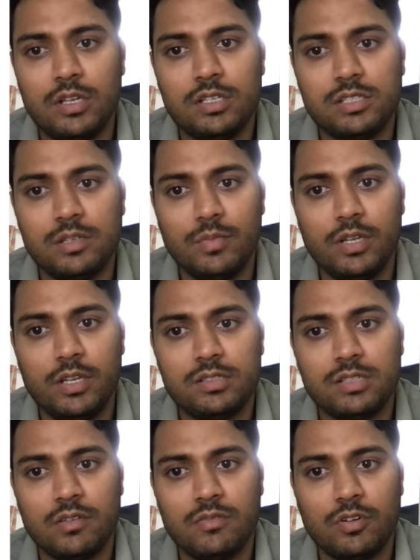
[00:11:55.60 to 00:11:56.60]
simply
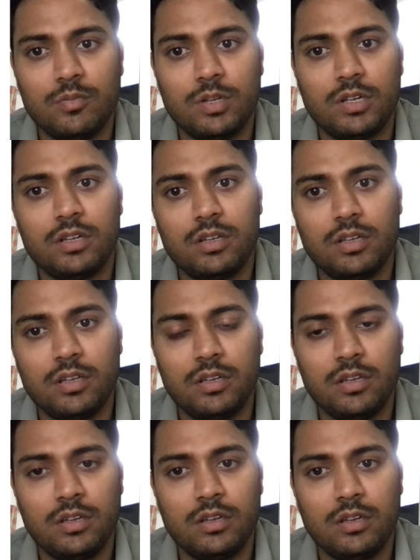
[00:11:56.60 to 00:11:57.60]
same formula,
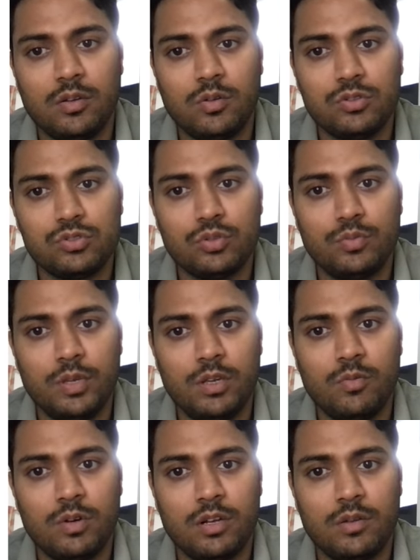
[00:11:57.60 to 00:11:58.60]
A equals to P
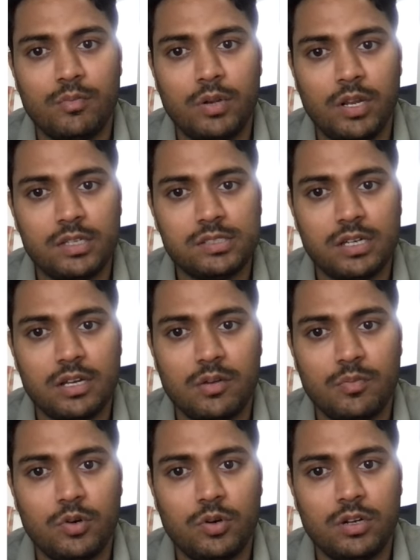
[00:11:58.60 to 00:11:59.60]
1 plus R
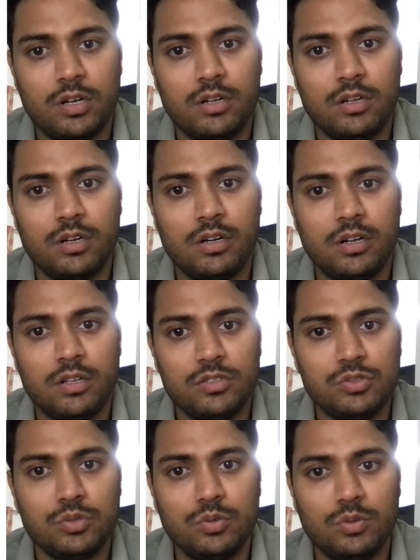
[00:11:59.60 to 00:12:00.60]
upon 100
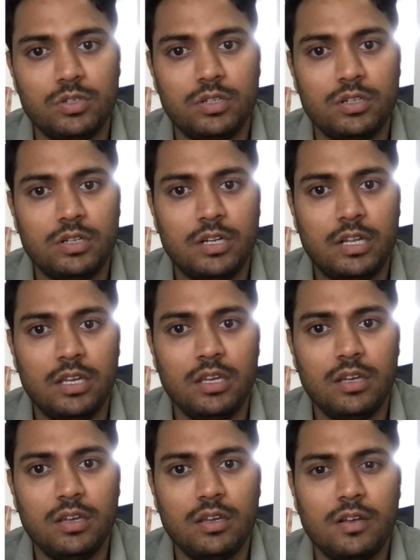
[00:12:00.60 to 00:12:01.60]
raised to T.
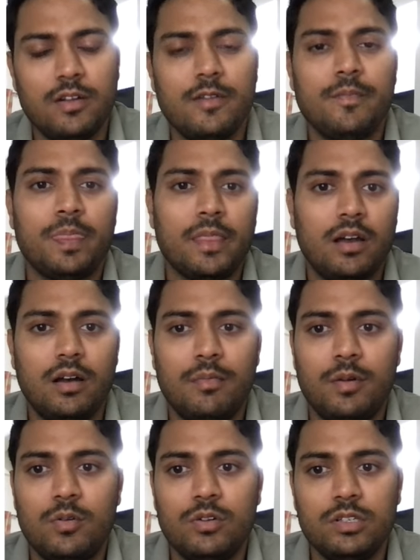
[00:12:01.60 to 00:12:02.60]

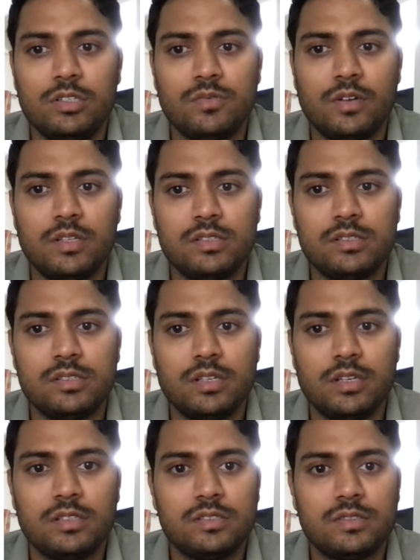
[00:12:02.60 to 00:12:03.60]
Amount is
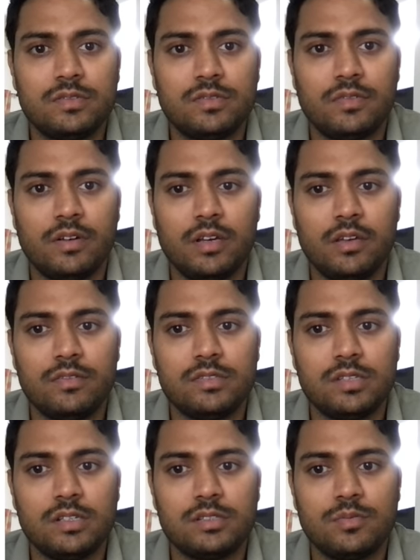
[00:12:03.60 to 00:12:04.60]

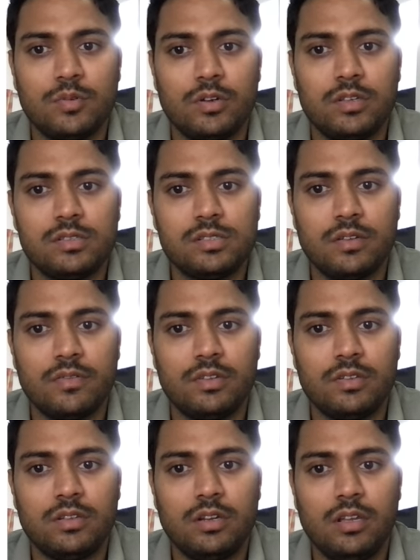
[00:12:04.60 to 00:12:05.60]

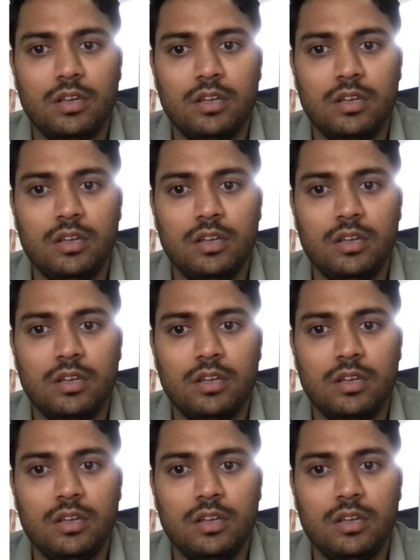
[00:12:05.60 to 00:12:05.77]
1656.73.